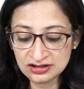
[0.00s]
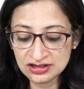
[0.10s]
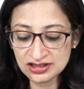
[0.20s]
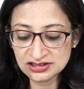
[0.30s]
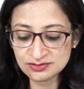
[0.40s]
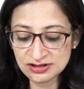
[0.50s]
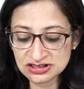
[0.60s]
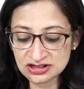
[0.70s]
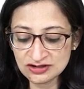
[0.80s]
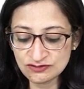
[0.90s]
D is
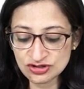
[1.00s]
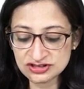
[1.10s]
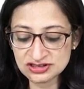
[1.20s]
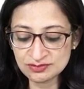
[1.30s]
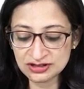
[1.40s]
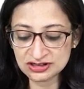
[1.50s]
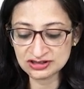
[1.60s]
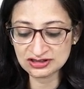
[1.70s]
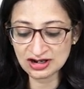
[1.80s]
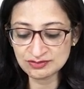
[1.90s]
basically for
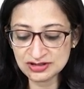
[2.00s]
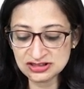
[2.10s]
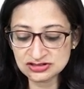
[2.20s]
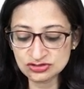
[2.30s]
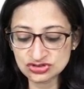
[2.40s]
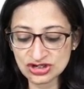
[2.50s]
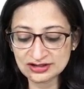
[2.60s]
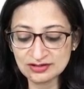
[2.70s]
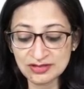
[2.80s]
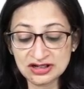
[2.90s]
disability. That means you
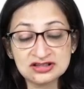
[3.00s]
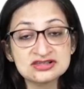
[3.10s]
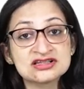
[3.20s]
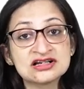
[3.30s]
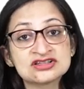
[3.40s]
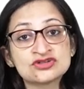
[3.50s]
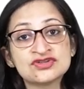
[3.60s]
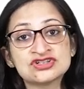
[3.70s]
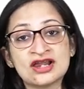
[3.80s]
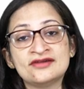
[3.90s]
check the mental status of
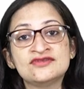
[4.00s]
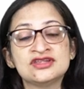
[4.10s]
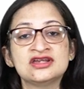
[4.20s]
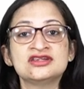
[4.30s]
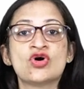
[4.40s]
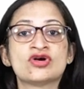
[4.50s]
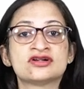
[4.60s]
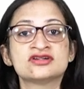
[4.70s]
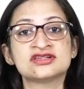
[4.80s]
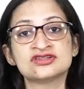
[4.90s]
the child, whether any
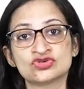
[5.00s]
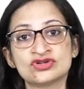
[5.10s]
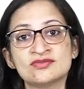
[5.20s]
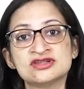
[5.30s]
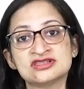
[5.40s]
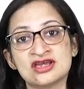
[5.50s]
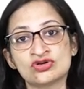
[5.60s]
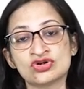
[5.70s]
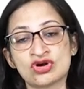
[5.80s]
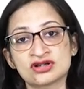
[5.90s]
altered sensorium is there
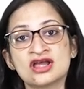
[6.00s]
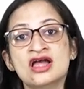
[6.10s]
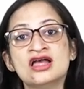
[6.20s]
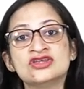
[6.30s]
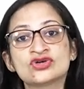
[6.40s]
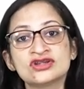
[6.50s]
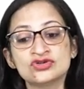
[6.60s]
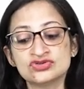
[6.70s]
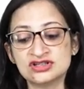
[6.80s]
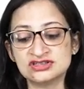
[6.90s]
or not you can
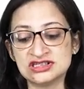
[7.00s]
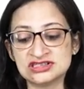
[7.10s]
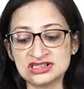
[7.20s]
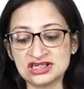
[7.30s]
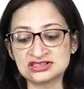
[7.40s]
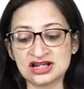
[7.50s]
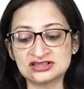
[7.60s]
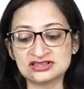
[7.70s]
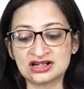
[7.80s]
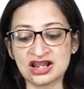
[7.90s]
use the GCS, that
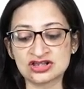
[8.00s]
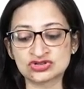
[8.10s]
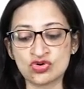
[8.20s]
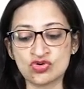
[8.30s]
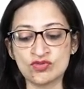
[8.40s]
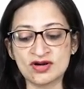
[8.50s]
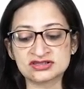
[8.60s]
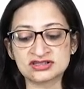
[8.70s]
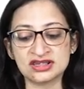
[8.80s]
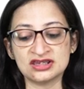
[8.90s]
is the Glasgow Coma
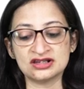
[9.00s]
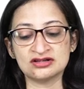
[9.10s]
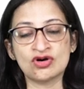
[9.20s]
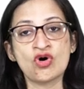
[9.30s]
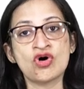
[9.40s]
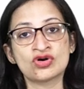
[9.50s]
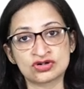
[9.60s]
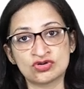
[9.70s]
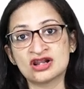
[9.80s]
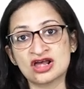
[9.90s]
Scale
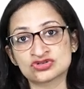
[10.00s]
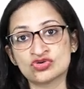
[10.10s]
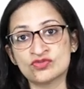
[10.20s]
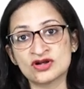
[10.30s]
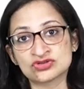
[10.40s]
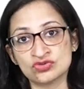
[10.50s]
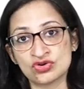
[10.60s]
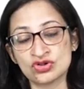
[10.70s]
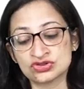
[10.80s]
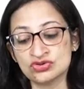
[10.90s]
or Glasgow Coma
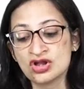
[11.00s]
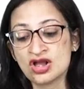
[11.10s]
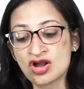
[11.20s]
Score also,